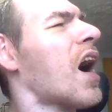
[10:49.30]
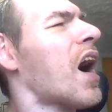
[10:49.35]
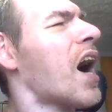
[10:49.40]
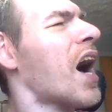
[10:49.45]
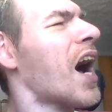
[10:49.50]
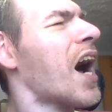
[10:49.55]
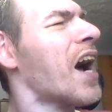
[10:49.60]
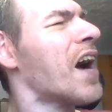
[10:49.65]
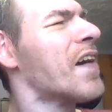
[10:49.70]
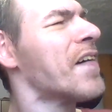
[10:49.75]

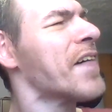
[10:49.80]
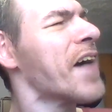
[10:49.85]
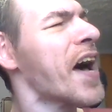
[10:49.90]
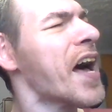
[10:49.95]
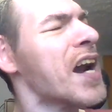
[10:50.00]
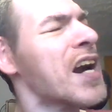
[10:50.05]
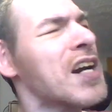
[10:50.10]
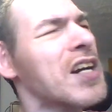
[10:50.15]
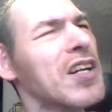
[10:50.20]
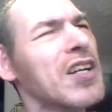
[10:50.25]
I'd
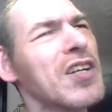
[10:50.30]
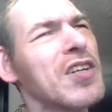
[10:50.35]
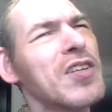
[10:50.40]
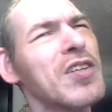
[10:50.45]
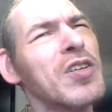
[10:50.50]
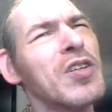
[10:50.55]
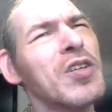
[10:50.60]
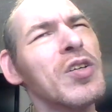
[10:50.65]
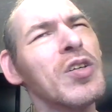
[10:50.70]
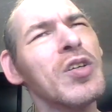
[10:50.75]
rather
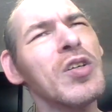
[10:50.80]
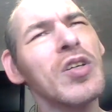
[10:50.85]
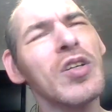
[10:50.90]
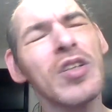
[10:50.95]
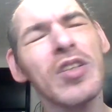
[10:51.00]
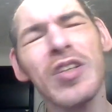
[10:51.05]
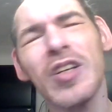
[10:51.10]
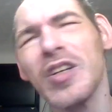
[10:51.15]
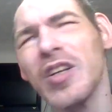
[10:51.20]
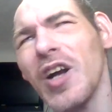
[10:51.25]
do
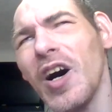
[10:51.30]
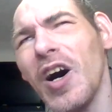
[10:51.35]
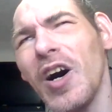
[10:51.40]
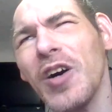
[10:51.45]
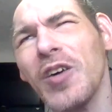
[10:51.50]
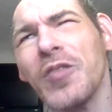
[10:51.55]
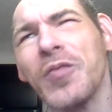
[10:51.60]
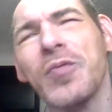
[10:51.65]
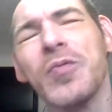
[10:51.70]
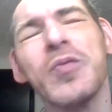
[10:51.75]
the
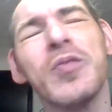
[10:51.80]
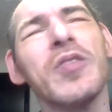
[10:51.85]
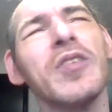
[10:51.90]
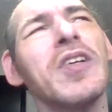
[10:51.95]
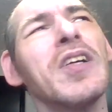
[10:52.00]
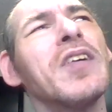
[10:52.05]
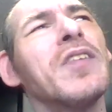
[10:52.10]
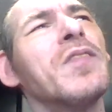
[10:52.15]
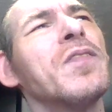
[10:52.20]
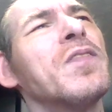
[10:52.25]
long
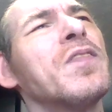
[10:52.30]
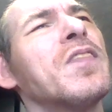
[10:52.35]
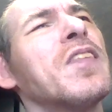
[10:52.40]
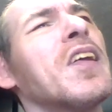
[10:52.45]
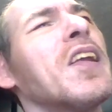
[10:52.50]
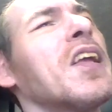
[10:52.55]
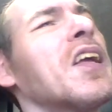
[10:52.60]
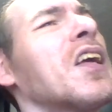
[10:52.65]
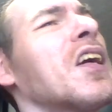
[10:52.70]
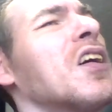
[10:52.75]
form
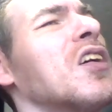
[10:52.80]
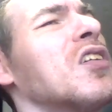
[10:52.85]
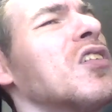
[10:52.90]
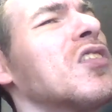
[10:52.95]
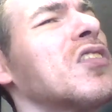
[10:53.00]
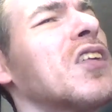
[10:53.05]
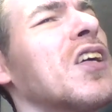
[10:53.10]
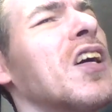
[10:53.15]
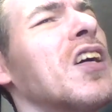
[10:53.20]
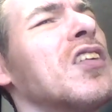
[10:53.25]
videos,
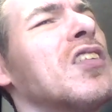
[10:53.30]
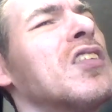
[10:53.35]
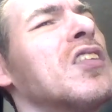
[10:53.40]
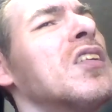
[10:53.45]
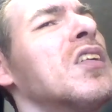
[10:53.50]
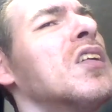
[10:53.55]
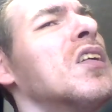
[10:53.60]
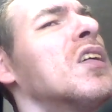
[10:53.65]
because